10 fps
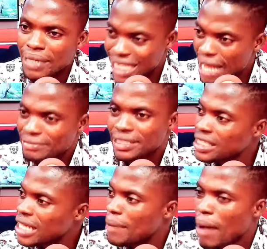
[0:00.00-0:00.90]
clubs
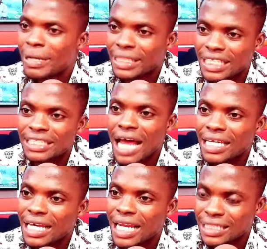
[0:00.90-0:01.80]
ni nyina ba be
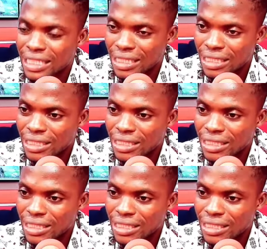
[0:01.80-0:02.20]
tesade na se